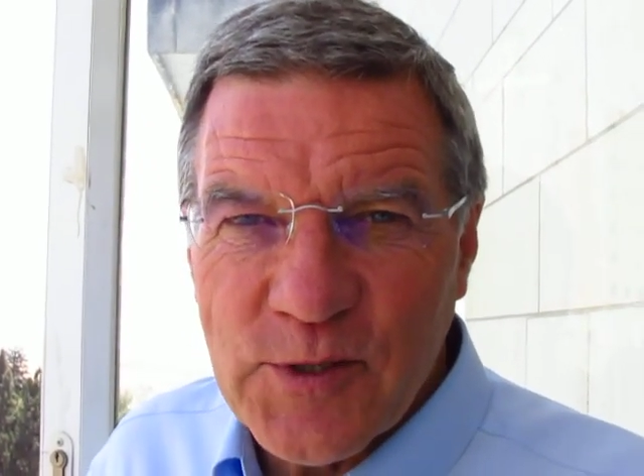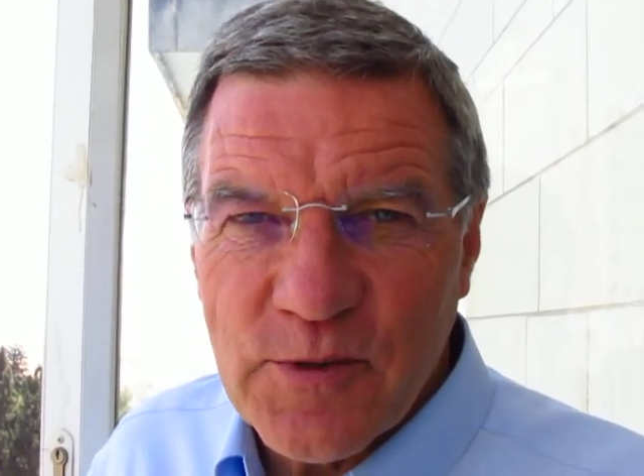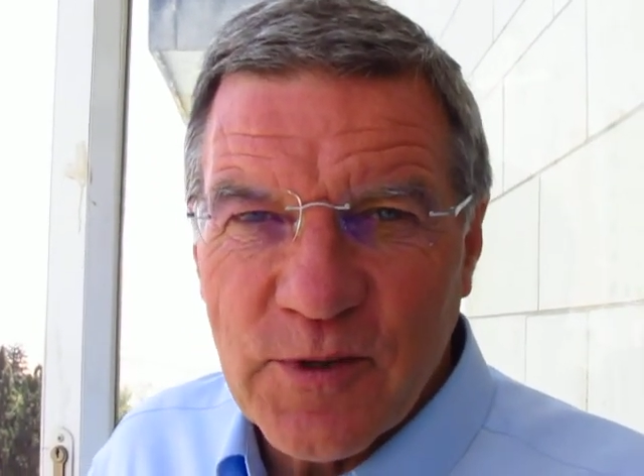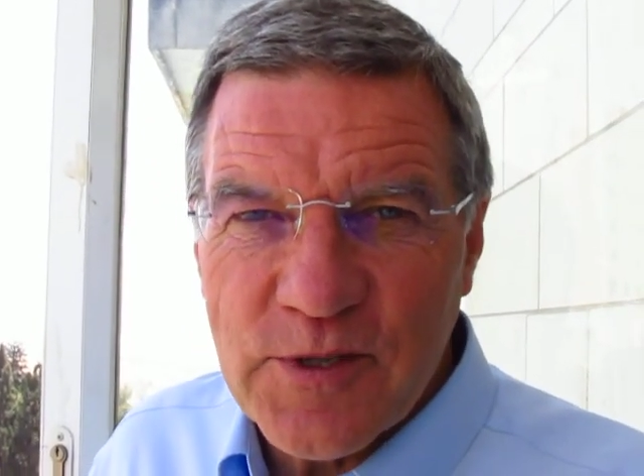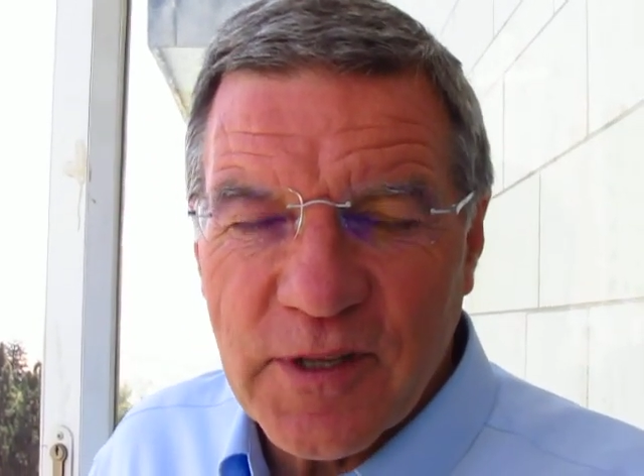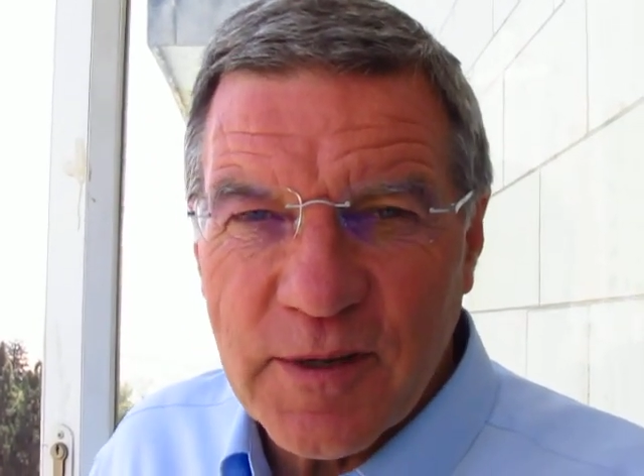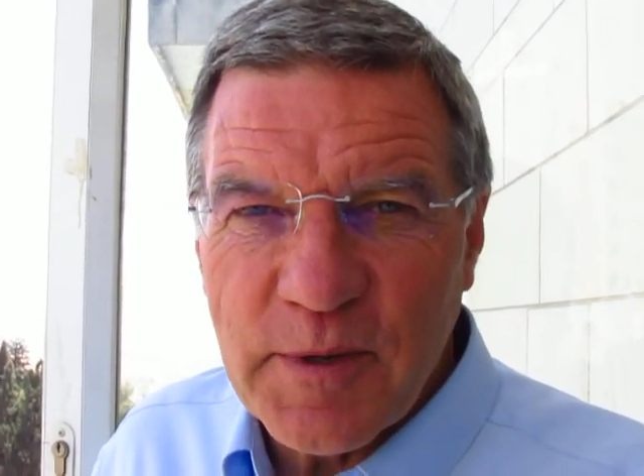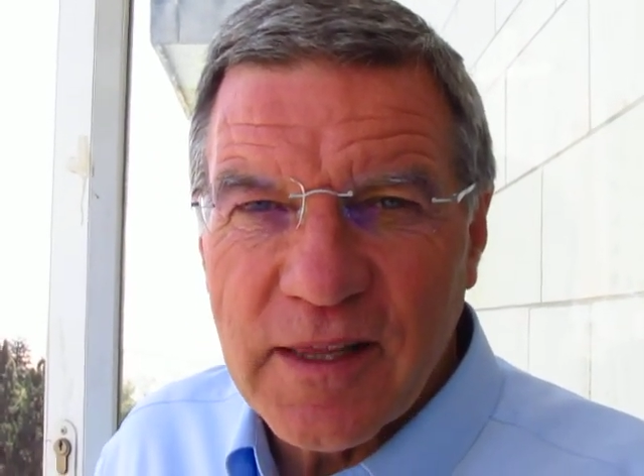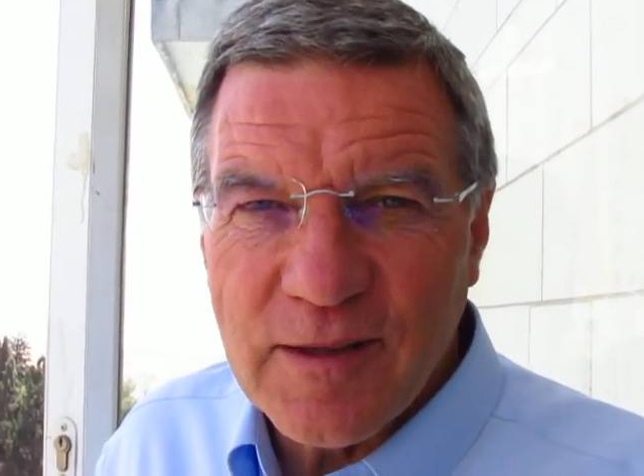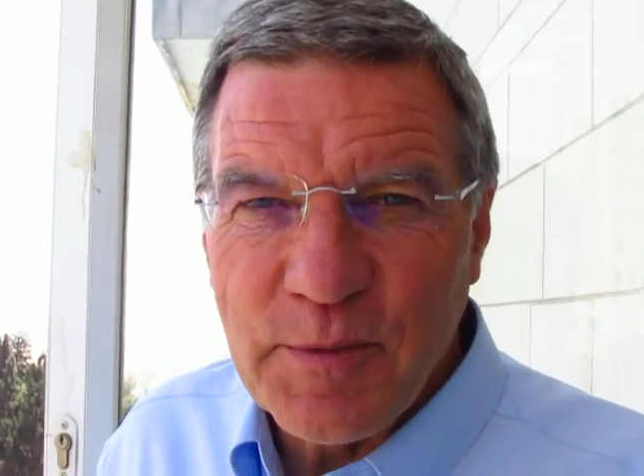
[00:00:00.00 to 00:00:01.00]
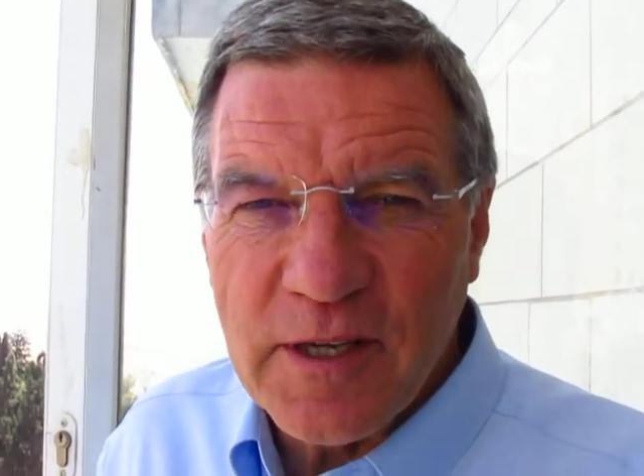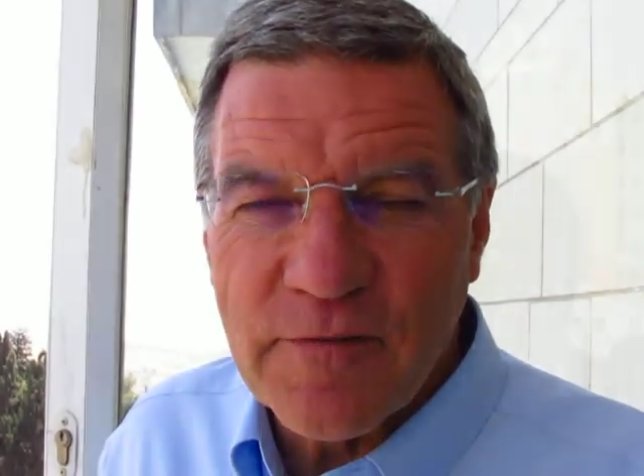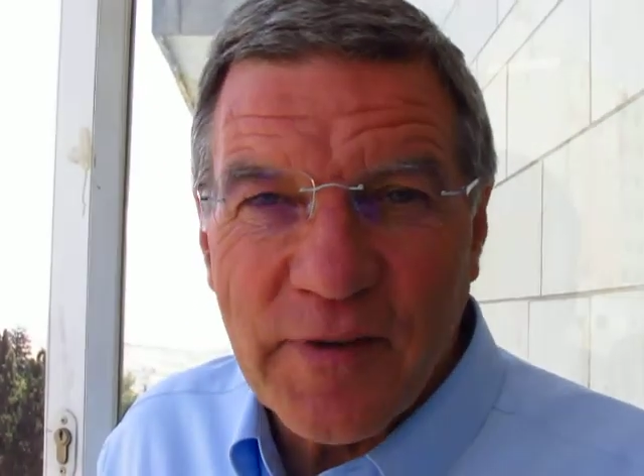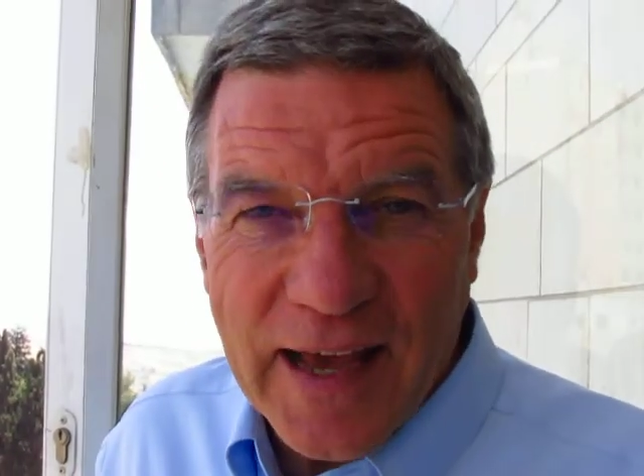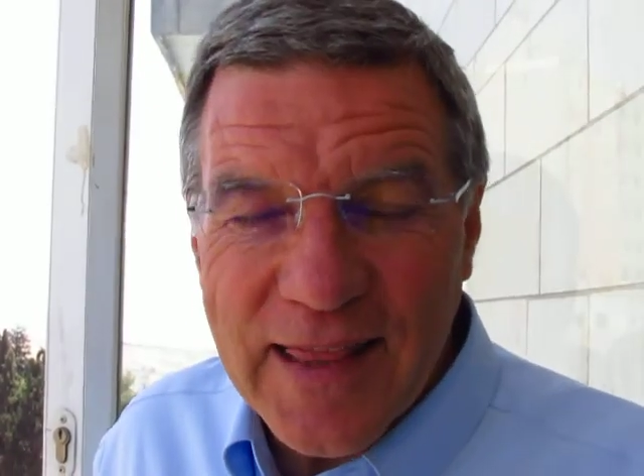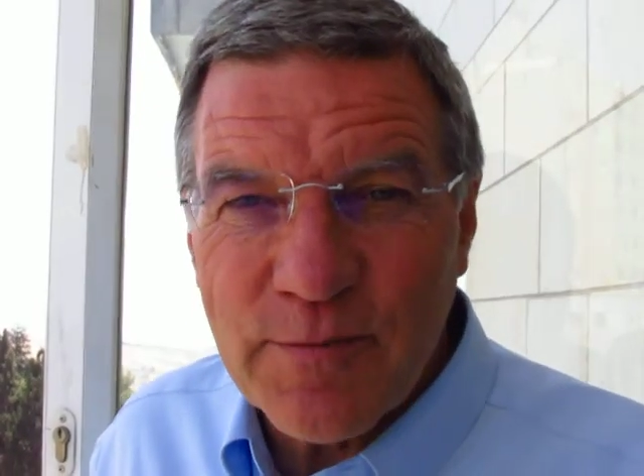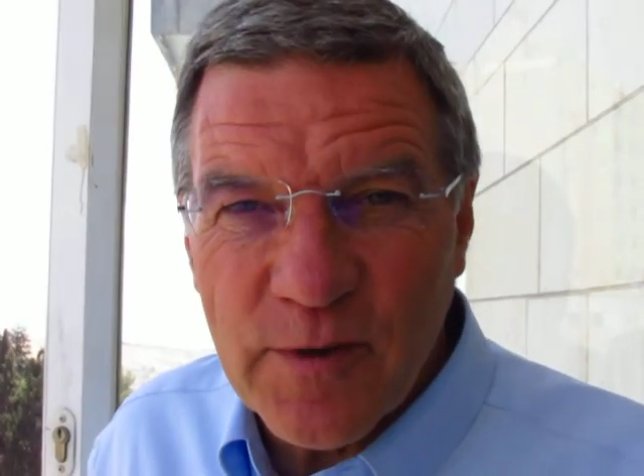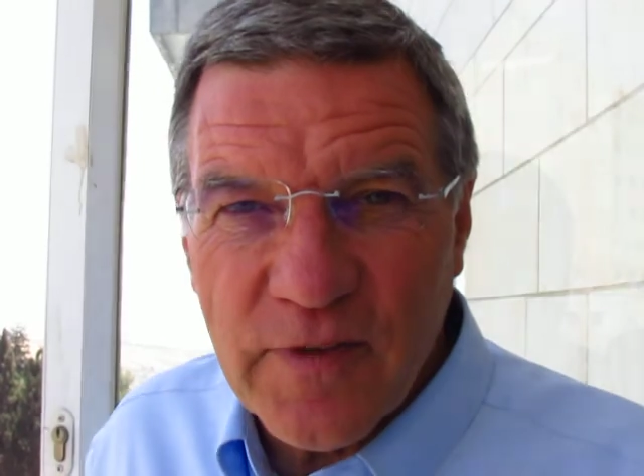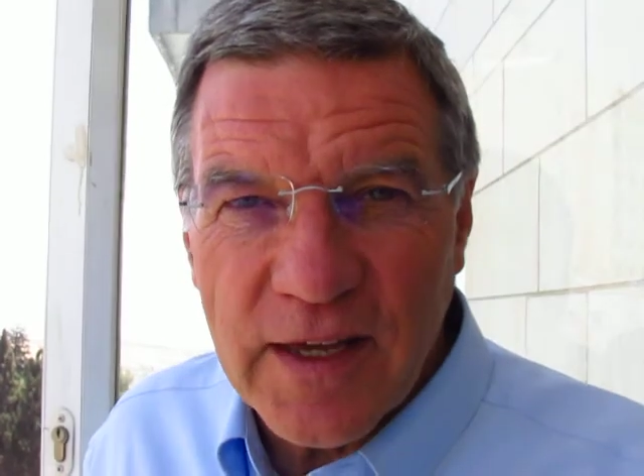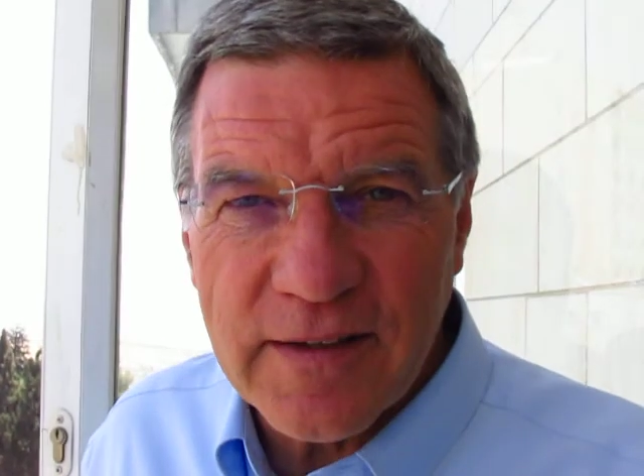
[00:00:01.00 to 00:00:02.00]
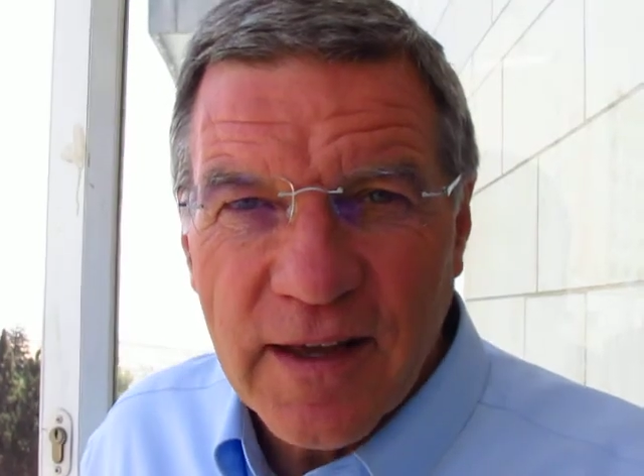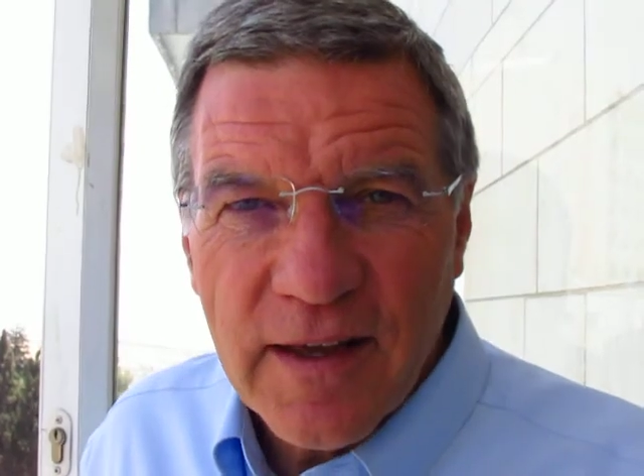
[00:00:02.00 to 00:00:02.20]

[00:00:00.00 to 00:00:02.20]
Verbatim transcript: Jerusalem, and there'll be a Fathom event